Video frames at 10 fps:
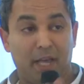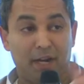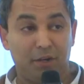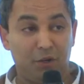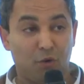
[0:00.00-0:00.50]

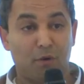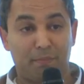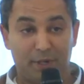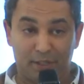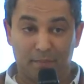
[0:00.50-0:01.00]
and in your
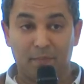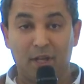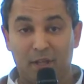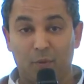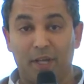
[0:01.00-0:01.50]
prism,
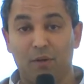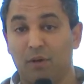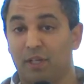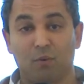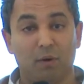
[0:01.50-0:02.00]
the way you
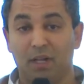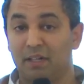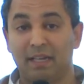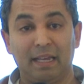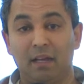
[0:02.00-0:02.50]
look at the
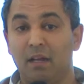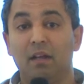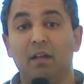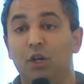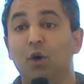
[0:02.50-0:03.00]
world.
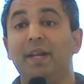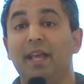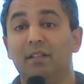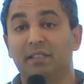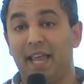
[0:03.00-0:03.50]

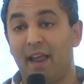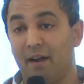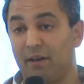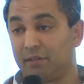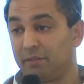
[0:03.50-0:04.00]
Nobody else
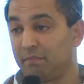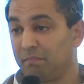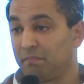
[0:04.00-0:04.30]
cares.